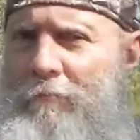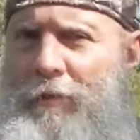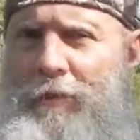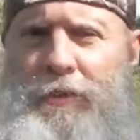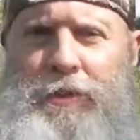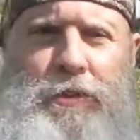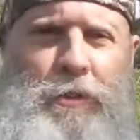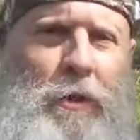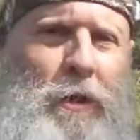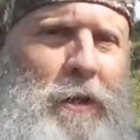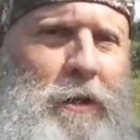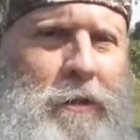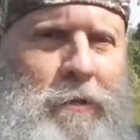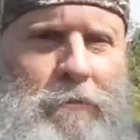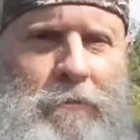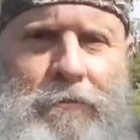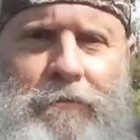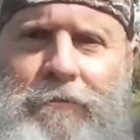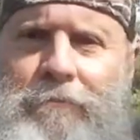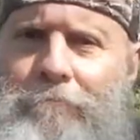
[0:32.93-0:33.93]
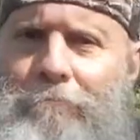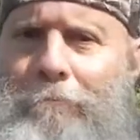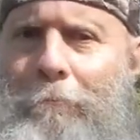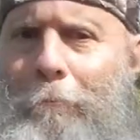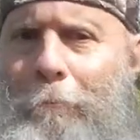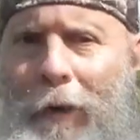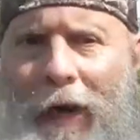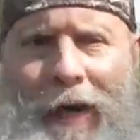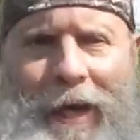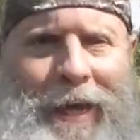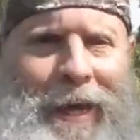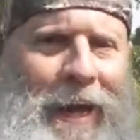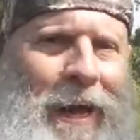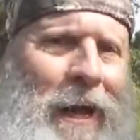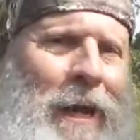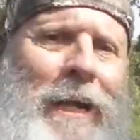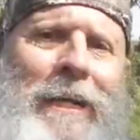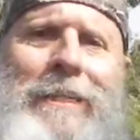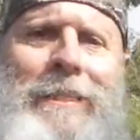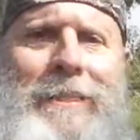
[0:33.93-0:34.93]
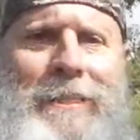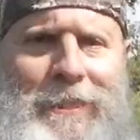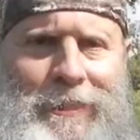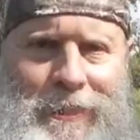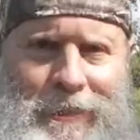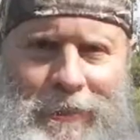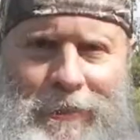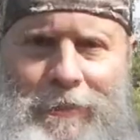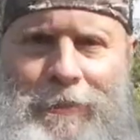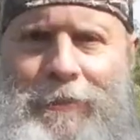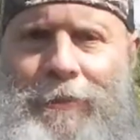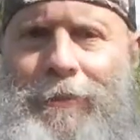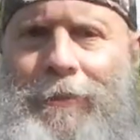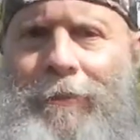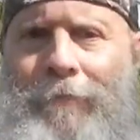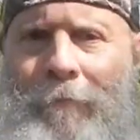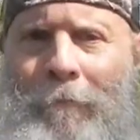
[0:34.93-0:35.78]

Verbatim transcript: Sort of by accident,